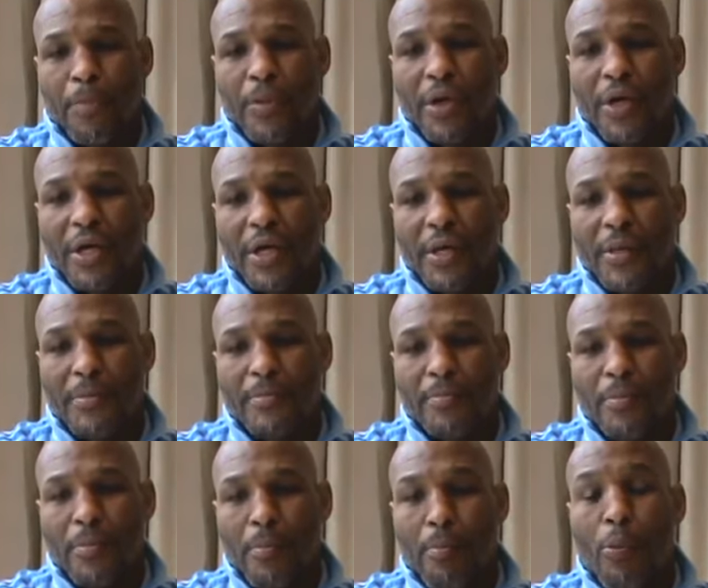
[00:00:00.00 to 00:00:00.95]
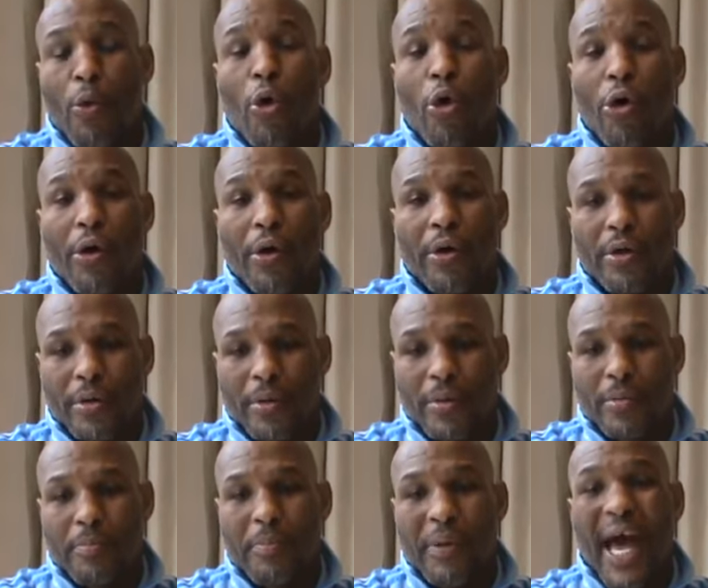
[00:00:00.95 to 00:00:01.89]
um, more
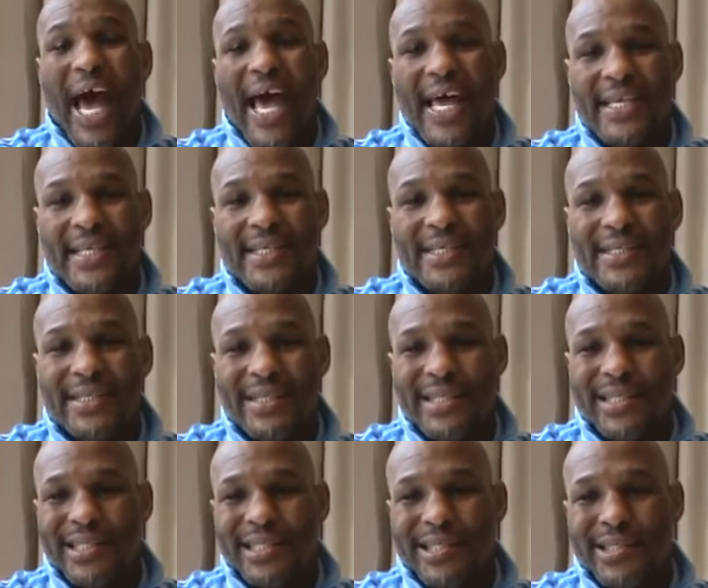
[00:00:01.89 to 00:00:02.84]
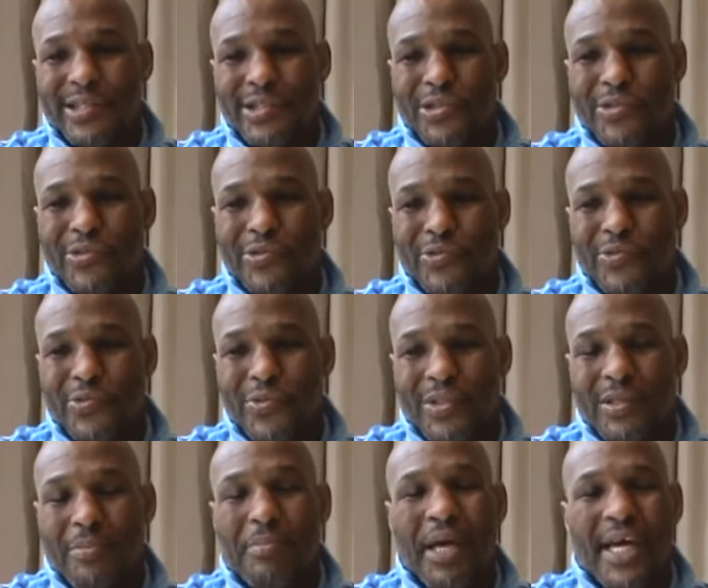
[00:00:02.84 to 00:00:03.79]
patent to
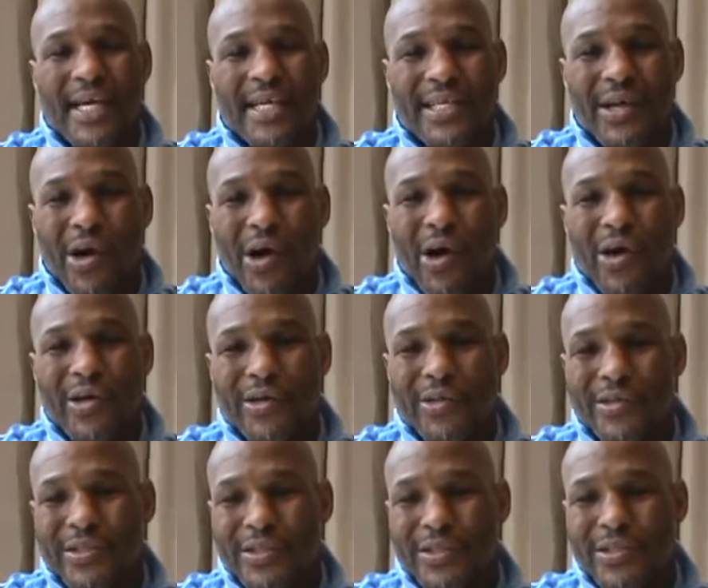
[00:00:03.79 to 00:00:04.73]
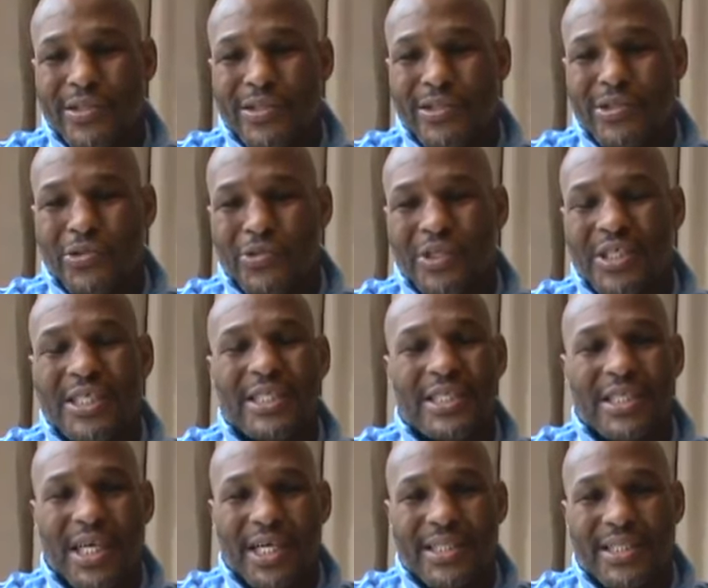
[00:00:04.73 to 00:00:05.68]
debate, to
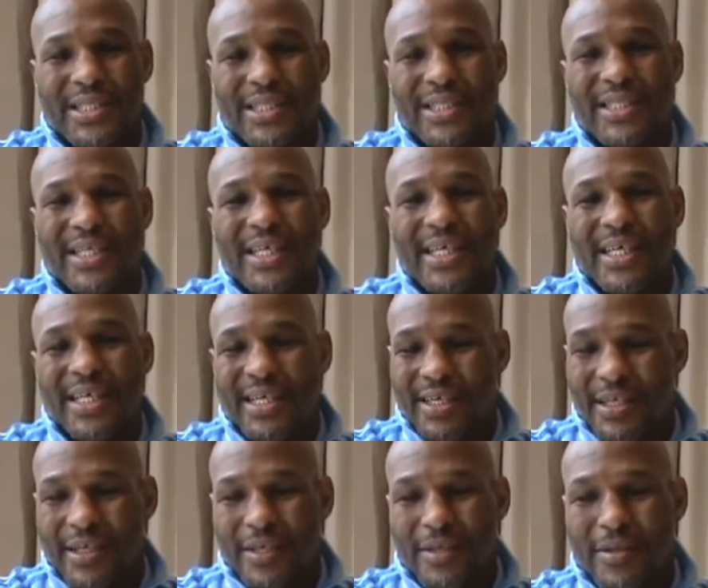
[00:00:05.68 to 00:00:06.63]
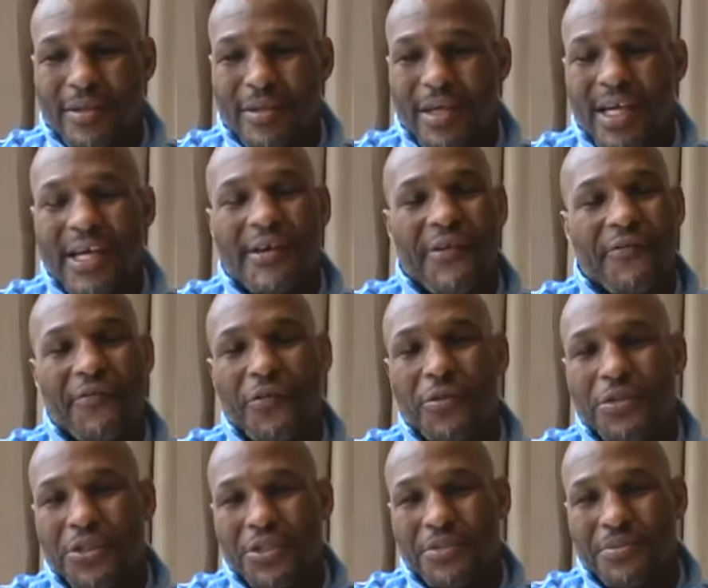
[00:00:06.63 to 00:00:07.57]
discuss in the
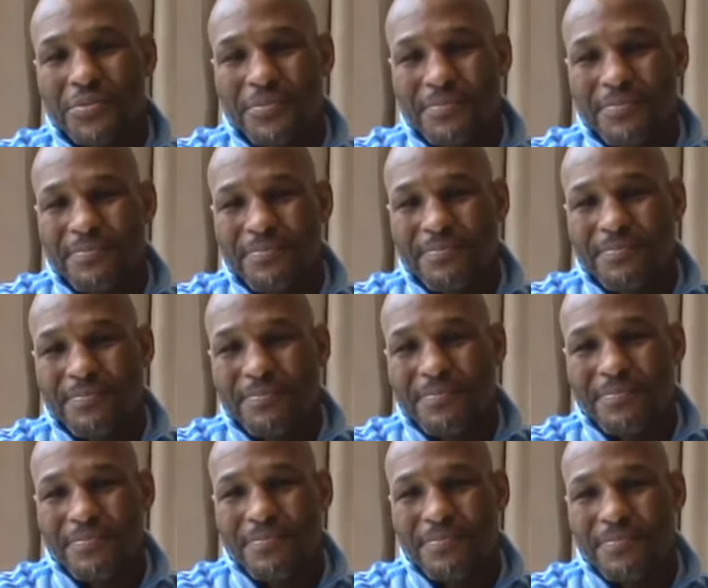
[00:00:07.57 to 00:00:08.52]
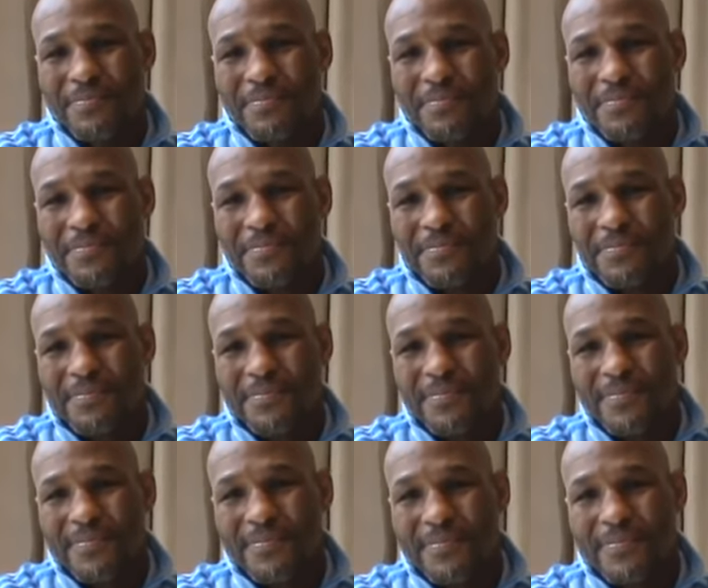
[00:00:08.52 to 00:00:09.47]
future. And you don't just want a
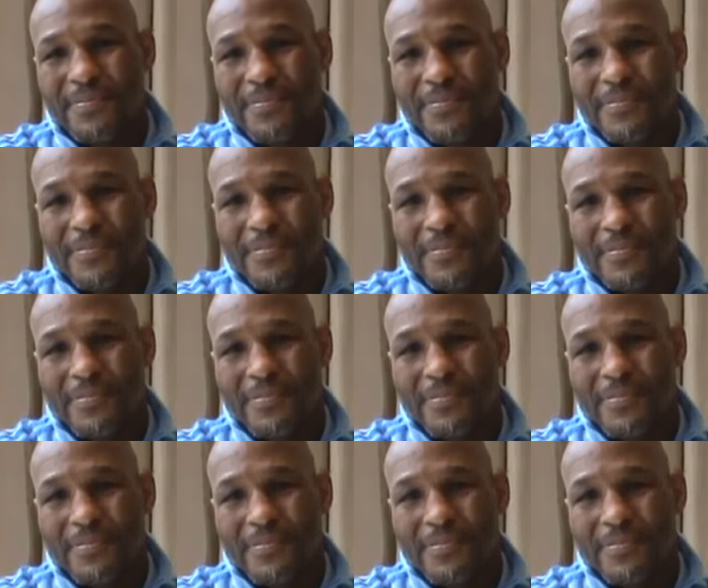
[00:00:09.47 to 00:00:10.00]
fight, you want